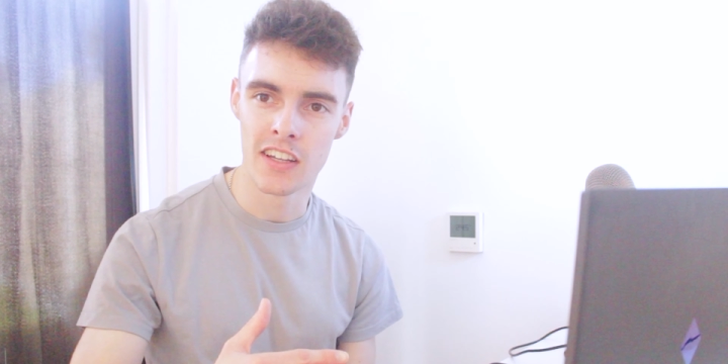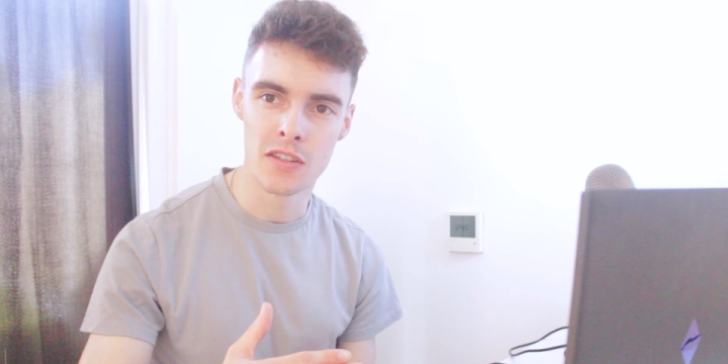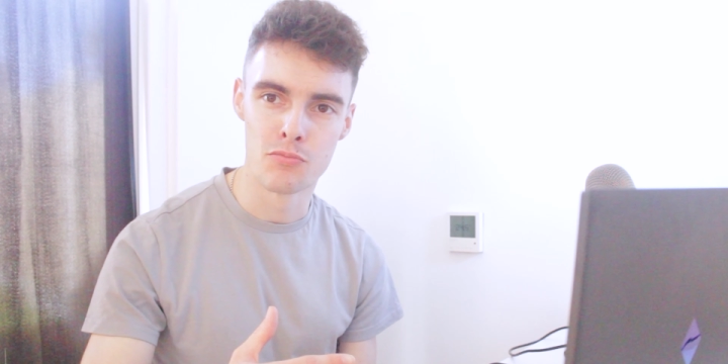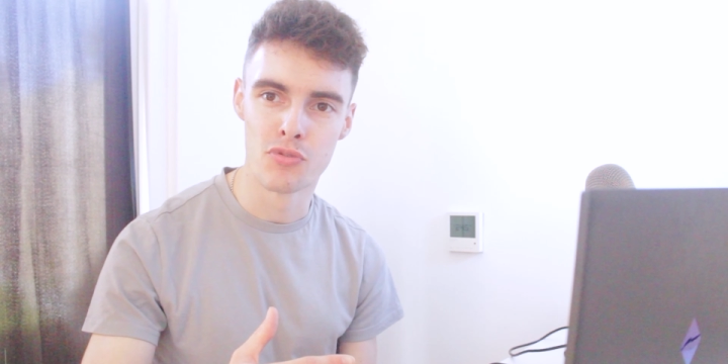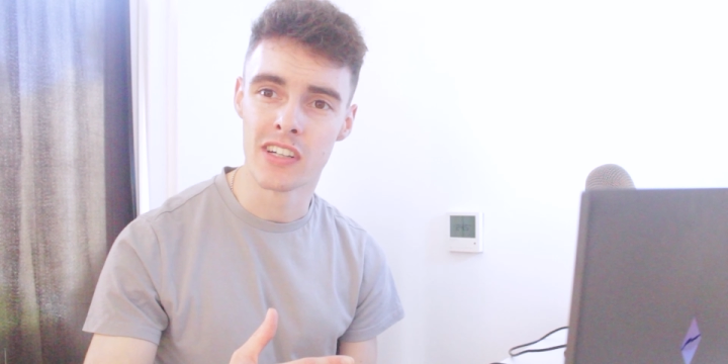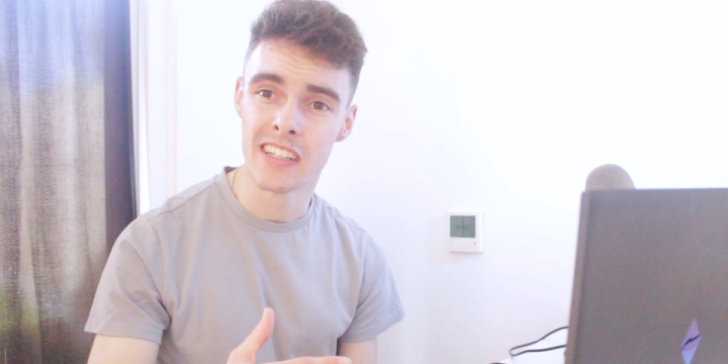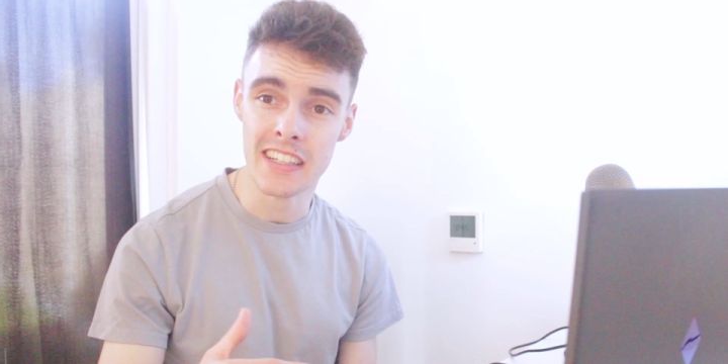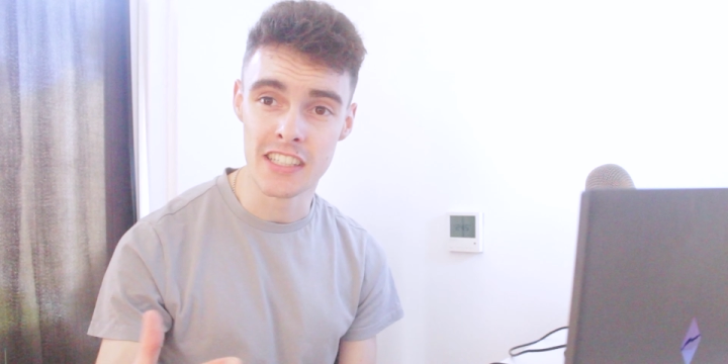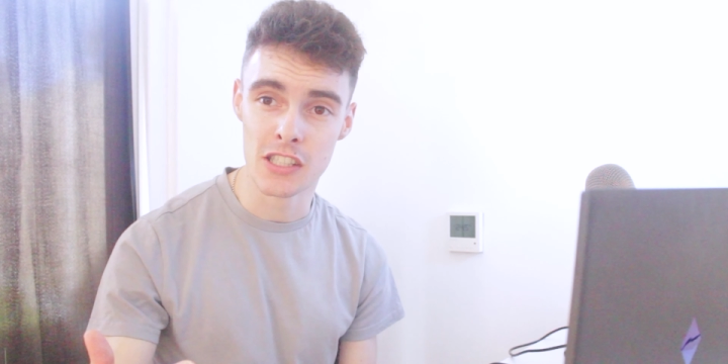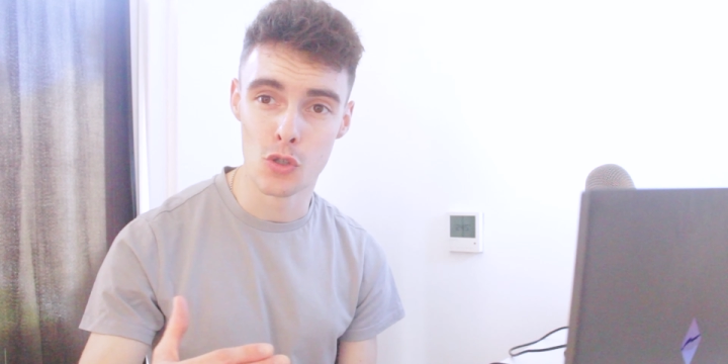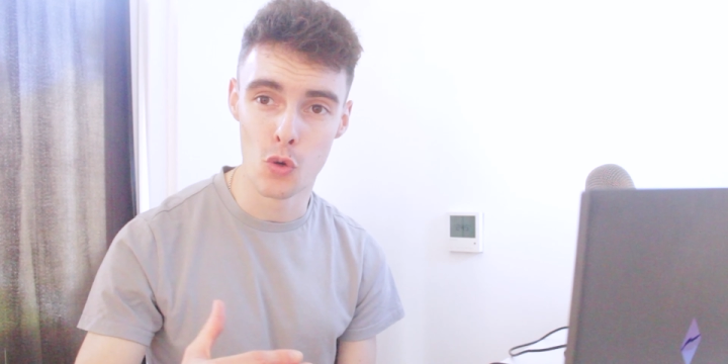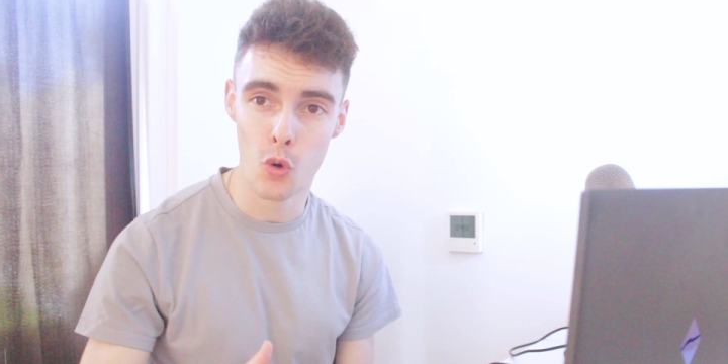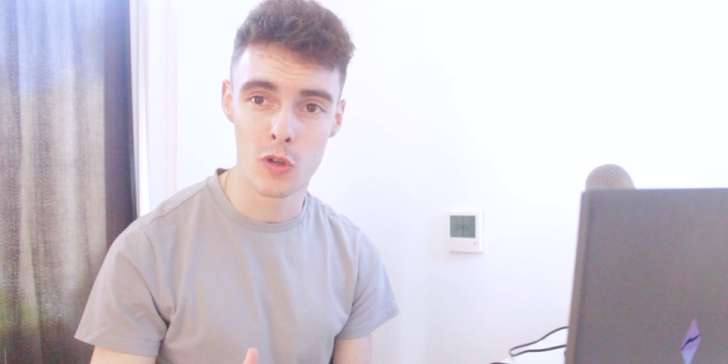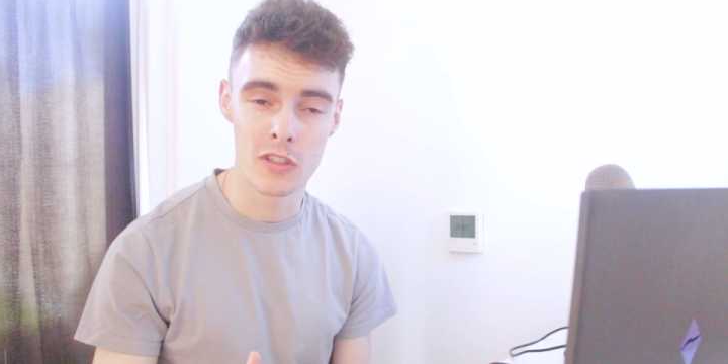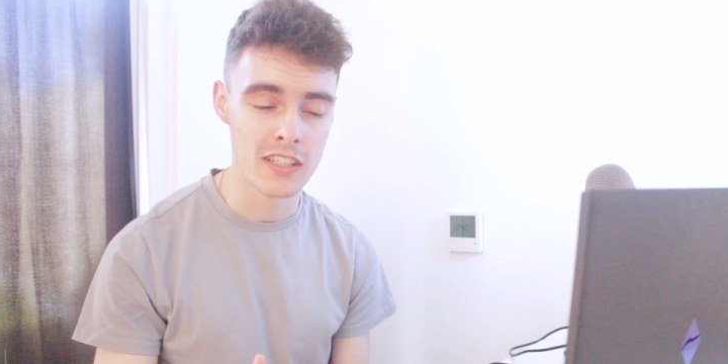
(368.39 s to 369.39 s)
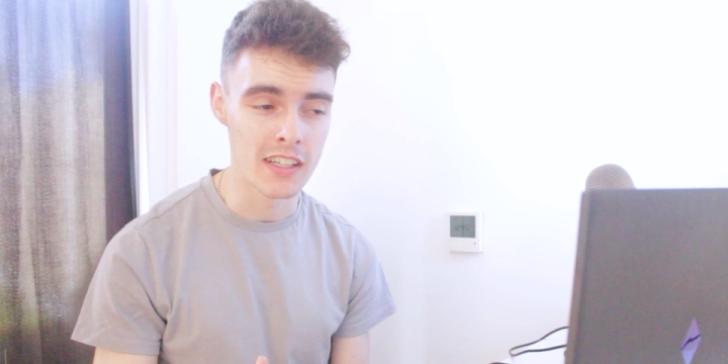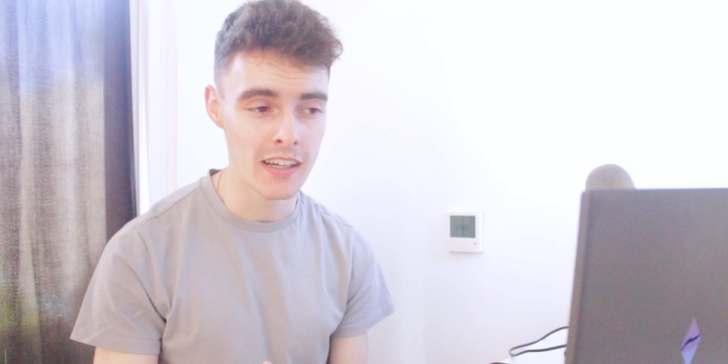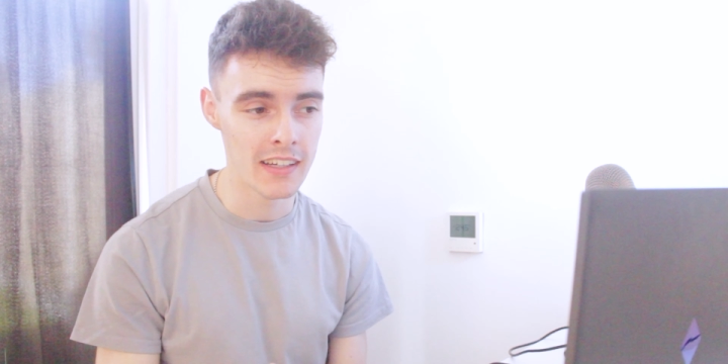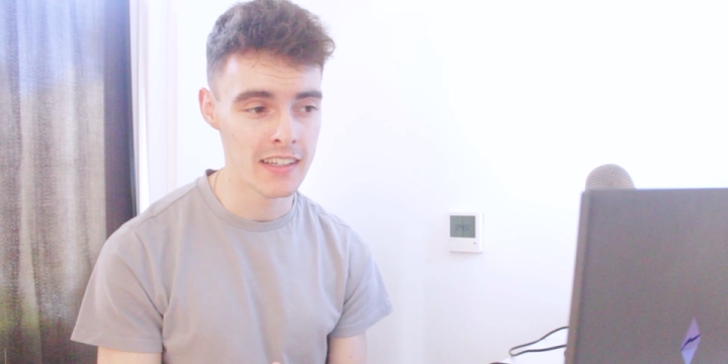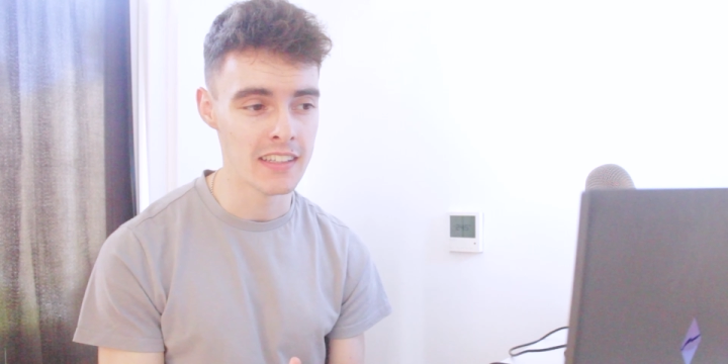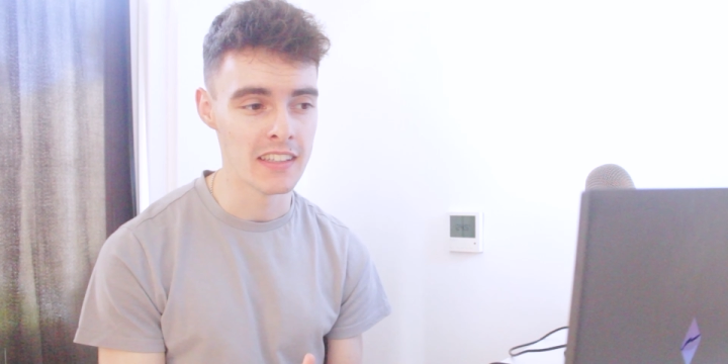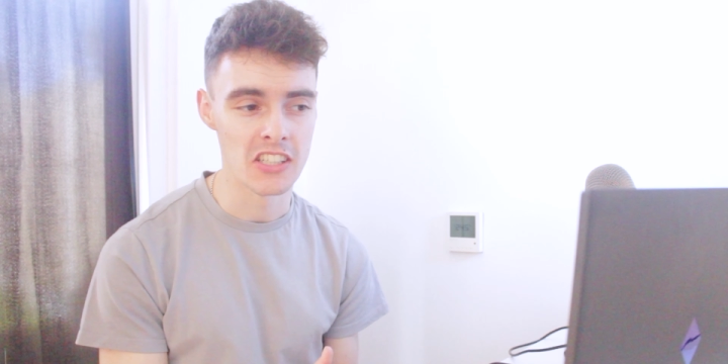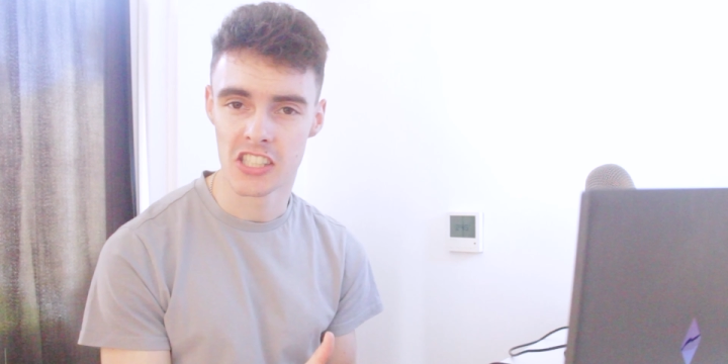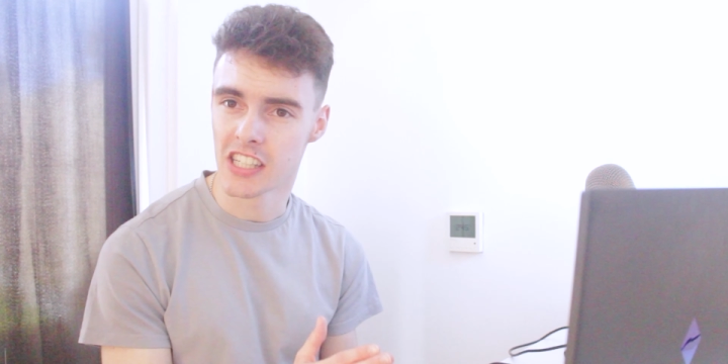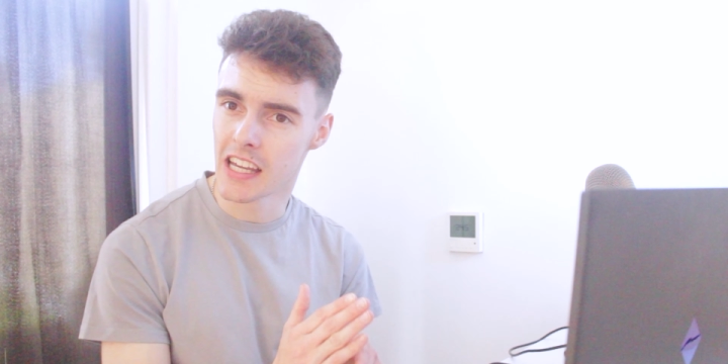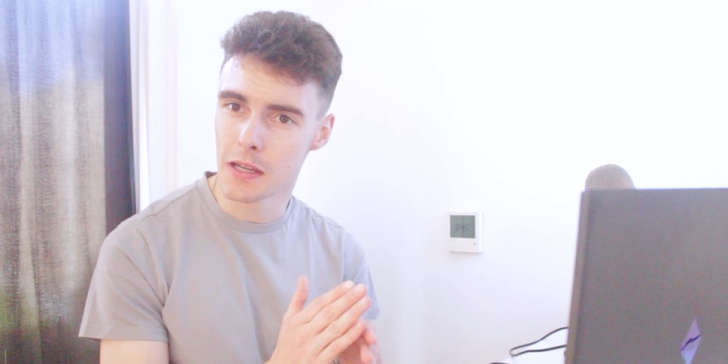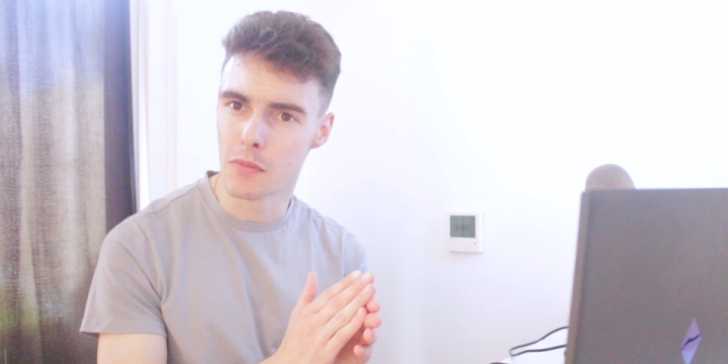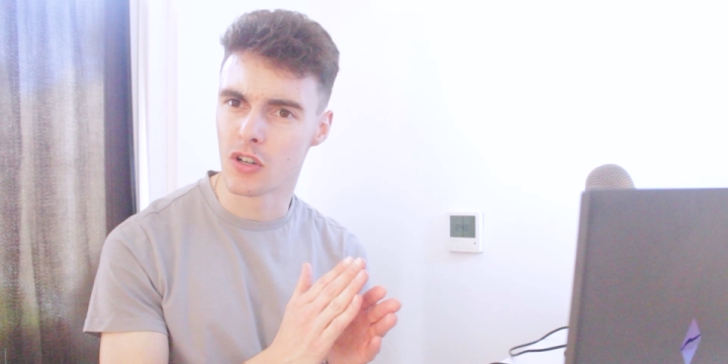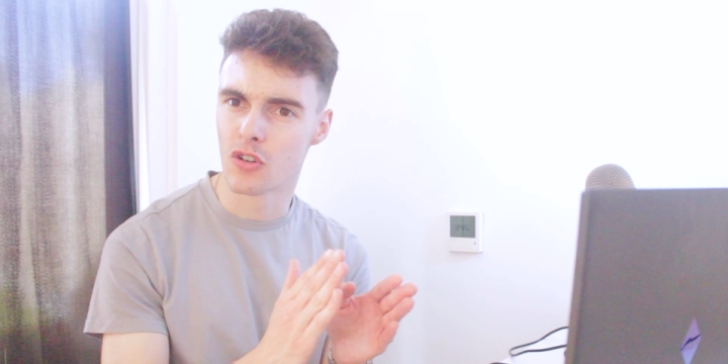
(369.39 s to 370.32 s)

Brigadier's daughter, and the same